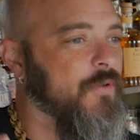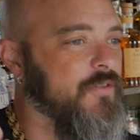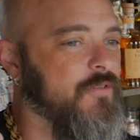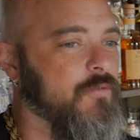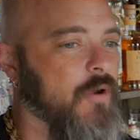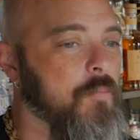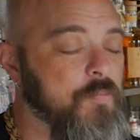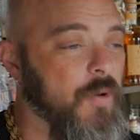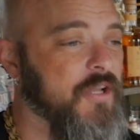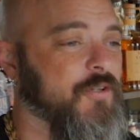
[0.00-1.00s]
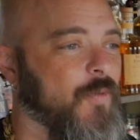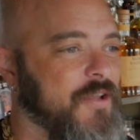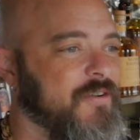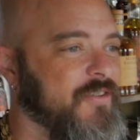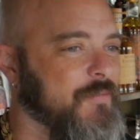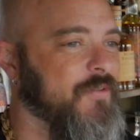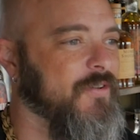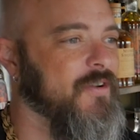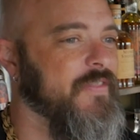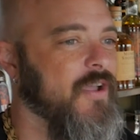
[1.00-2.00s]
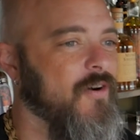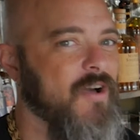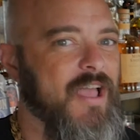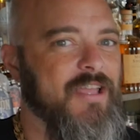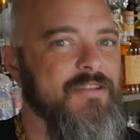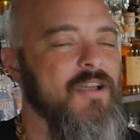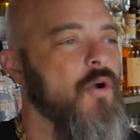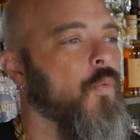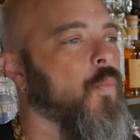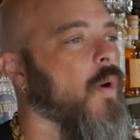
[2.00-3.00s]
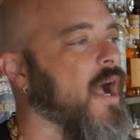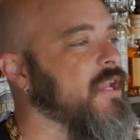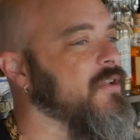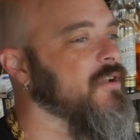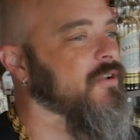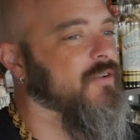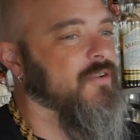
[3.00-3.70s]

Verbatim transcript: went to a bunch of wineries in Missouri and they all had wine